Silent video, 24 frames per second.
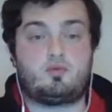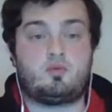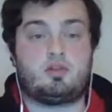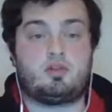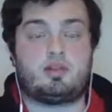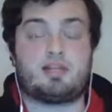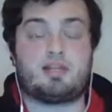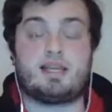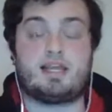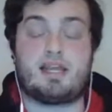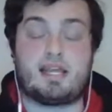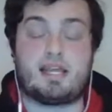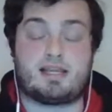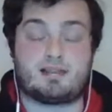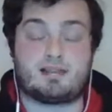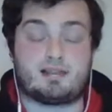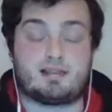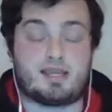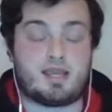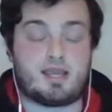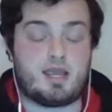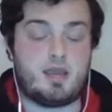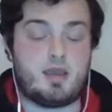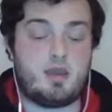
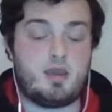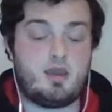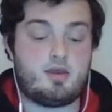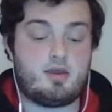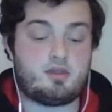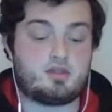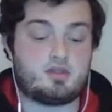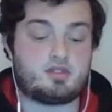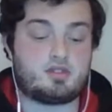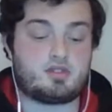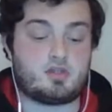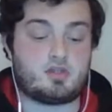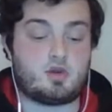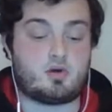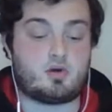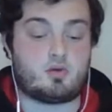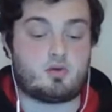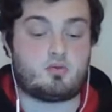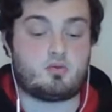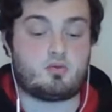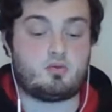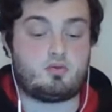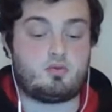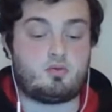clinically,
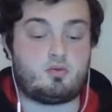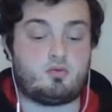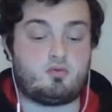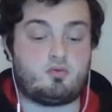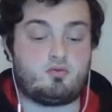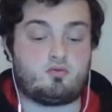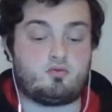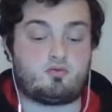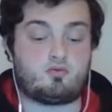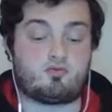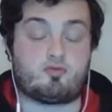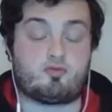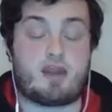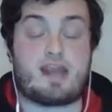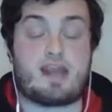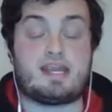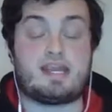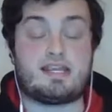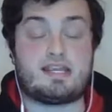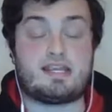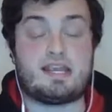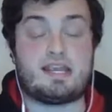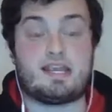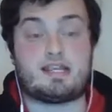so
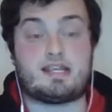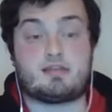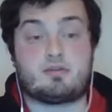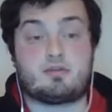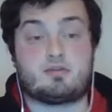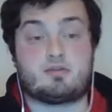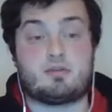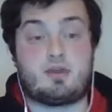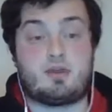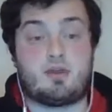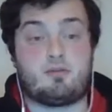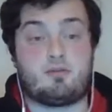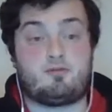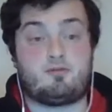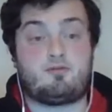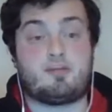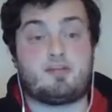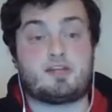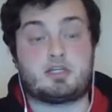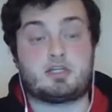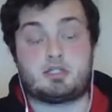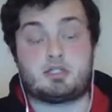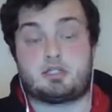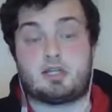great at
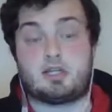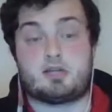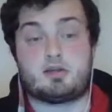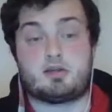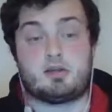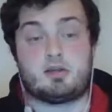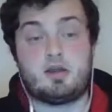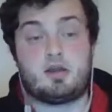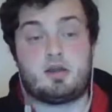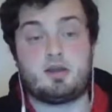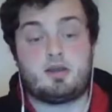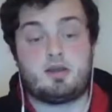finishing,